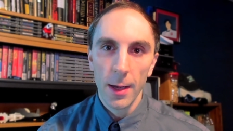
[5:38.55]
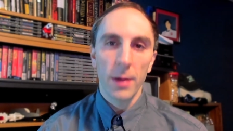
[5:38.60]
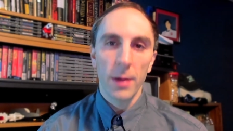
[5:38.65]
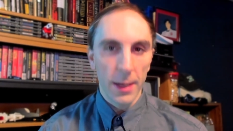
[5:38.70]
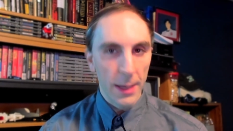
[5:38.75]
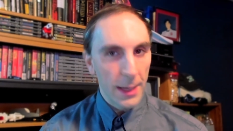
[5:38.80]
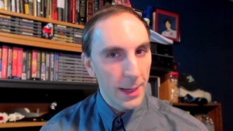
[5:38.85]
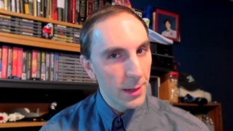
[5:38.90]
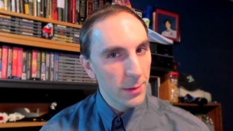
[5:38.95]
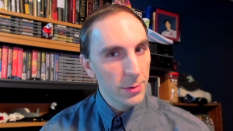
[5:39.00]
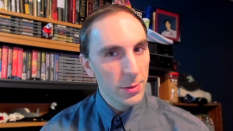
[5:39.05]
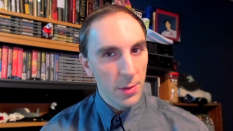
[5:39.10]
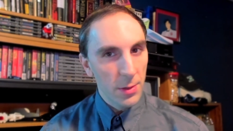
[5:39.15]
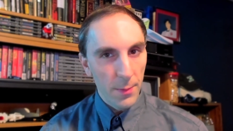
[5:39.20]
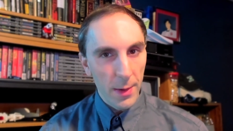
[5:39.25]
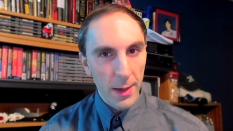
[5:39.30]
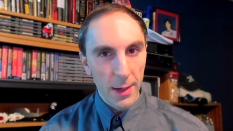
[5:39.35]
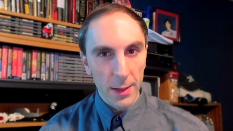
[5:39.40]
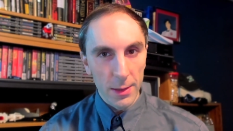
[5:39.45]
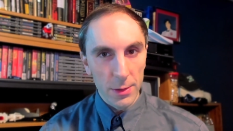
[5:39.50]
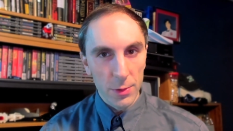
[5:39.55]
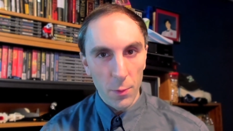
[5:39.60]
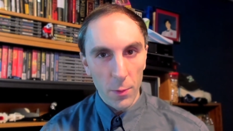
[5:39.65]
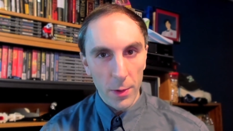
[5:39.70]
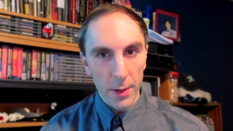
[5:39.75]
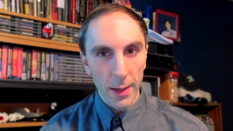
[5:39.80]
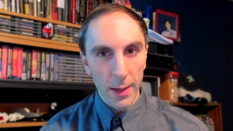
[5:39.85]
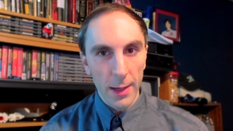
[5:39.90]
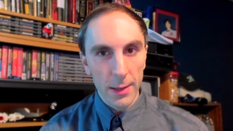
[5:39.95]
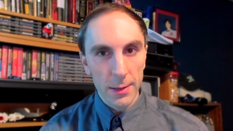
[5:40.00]
And here's to making
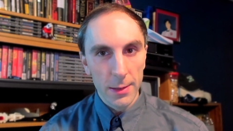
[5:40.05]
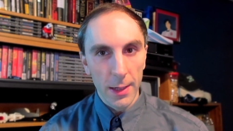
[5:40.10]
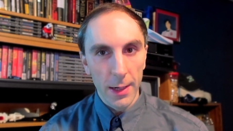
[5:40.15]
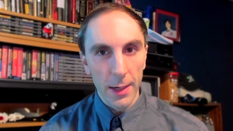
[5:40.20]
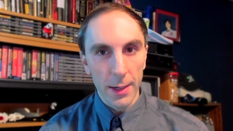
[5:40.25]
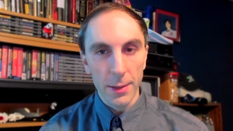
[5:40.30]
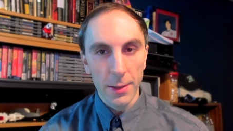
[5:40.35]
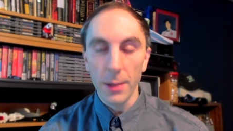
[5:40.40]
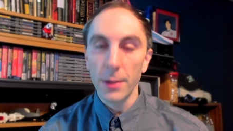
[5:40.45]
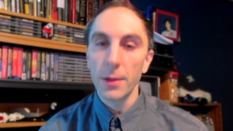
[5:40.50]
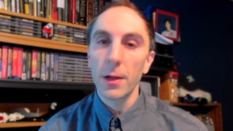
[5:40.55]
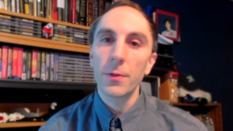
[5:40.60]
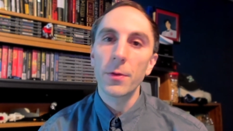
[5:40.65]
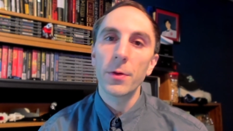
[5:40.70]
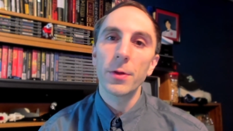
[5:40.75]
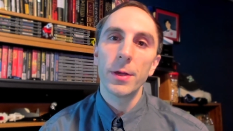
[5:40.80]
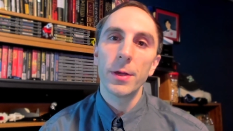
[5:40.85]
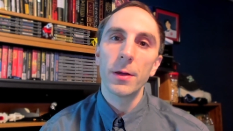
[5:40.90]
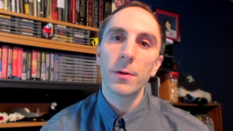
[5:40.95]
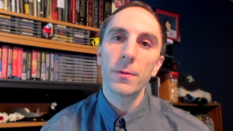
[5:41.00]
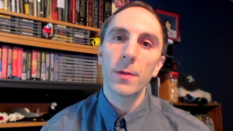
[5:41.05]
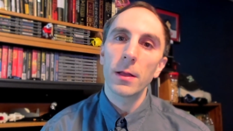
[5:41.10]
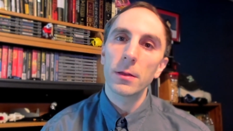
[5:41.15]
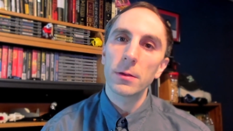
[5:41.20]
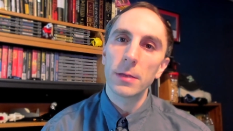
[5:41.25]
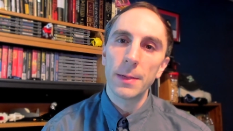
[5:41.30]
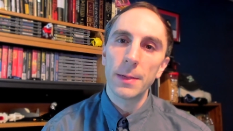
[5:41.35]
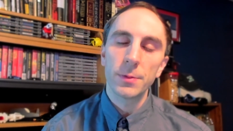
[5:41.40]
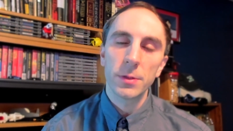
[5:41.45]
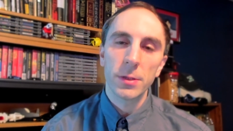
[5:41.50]
2018 another year that
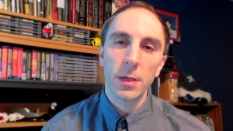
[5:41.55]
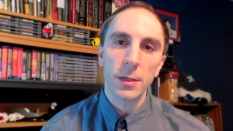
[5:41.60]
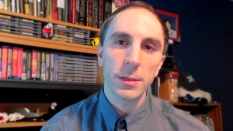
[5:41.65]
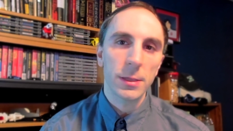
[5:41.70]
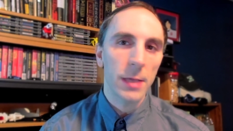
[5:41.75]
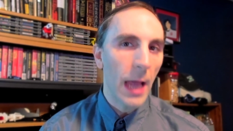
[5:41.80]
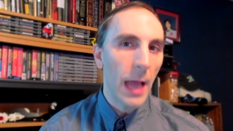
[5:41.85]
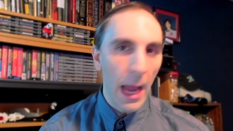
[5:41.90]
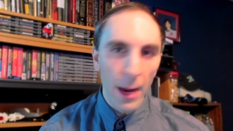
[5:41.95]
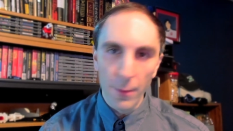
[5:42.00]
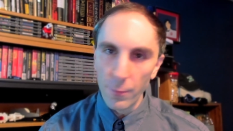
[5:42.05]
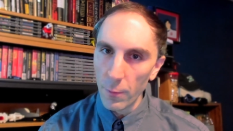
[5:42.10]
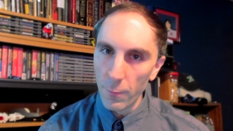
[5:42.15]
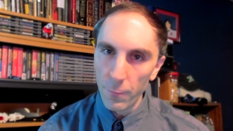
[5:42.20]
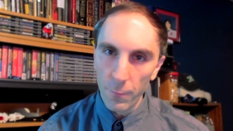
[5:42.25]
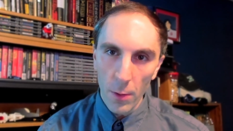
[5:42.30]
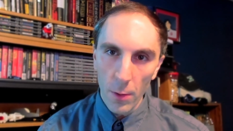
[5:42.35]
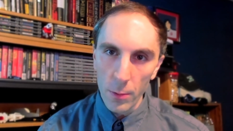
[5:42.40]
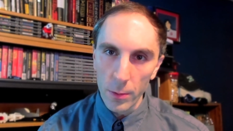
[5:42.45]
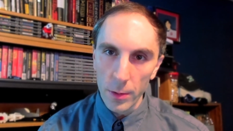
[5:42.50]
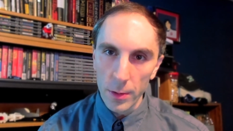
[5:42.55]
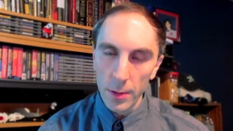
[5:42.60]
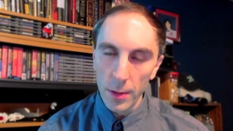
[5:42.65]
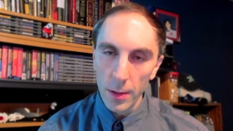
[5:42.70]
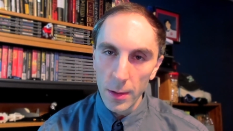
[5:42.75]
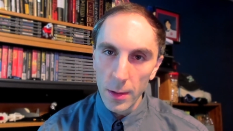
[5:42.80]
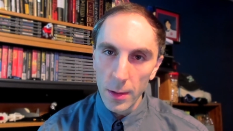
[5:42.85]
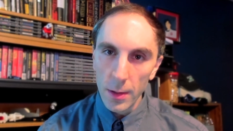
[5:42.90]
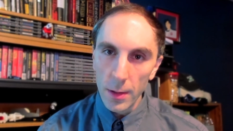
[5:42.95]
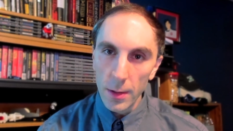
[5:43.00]
leaps us ever forward
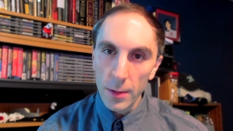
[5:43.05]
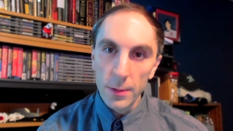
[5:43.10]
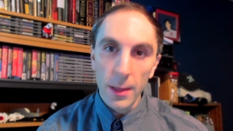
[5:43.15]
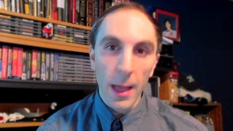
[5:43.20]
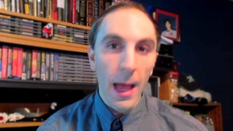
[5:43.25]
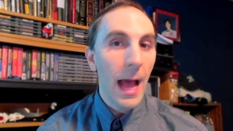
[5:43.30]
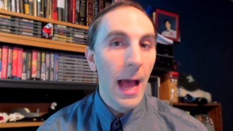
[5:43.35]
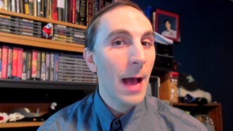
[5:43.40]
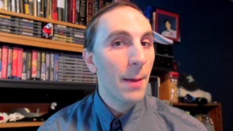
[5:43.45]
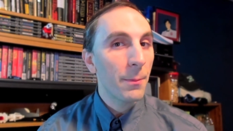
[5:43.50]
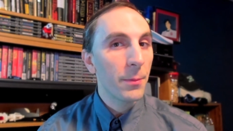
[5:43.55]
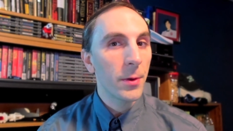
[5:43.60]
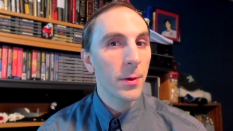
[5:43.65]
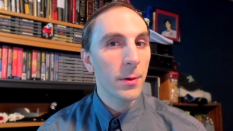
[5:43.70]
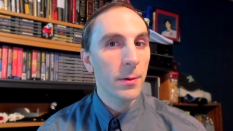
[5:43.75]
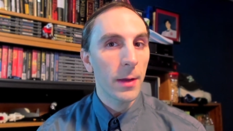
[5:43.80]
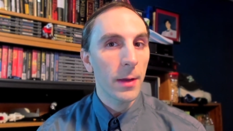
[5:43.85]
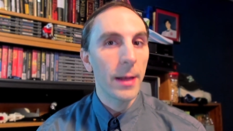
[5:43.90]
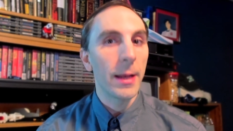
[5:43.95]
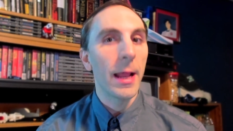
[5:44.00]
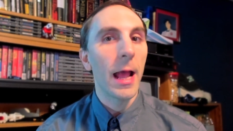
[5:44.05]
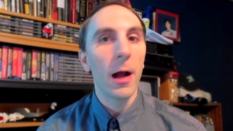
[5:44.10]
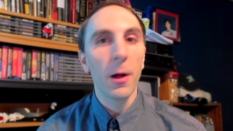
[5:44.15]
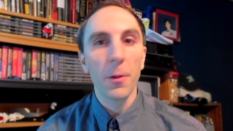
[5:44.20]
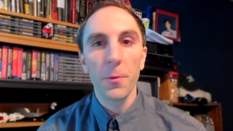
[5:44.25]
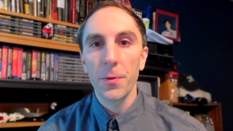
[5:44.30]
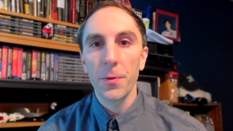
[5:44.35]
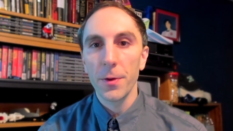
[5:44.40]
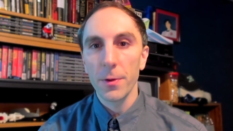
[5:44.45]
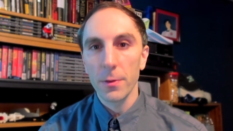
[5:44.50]
to happier and
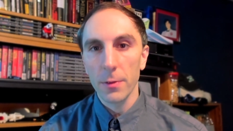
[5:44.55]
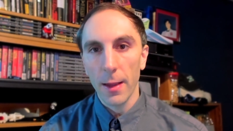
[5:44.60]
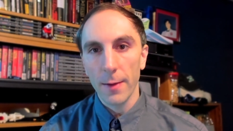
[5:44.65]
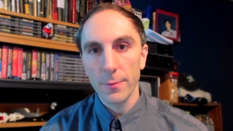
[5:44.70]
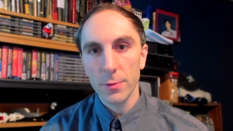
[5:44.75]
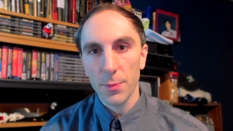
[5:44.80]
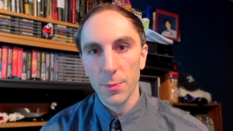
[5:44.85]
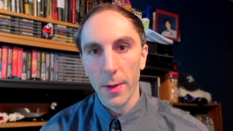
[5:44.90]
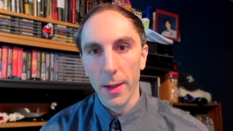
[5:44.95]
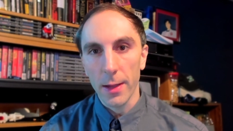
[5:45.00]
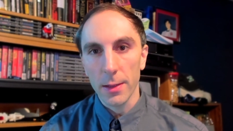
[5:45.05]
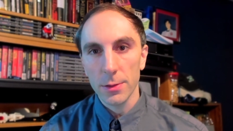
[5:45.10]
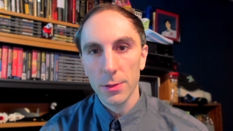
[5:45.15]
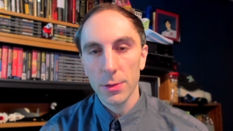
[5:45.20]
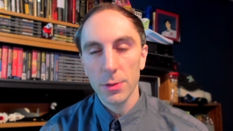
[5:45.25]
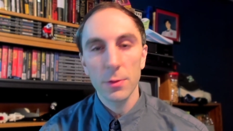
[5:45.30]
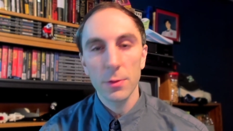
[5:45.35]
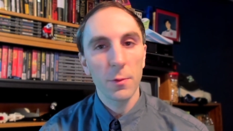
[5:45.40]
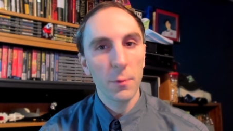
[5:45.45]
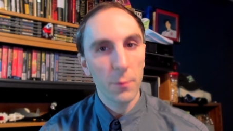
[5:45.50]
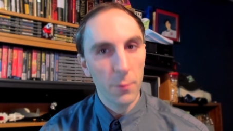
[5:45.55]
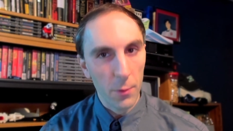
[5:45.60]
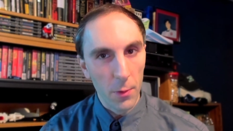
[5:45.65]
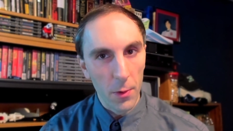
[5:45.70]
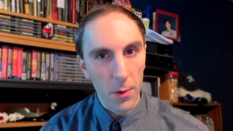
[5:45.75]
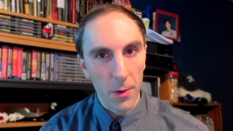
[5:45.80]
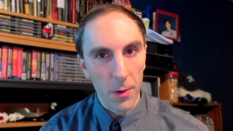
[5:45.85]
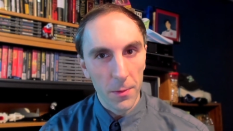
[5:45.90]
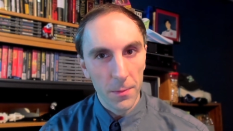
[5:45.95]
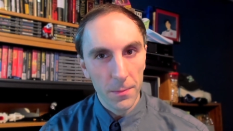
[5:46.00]
healthier lifespans for
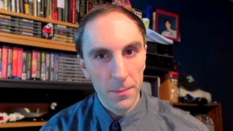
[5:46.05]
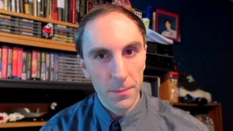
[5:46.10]
all.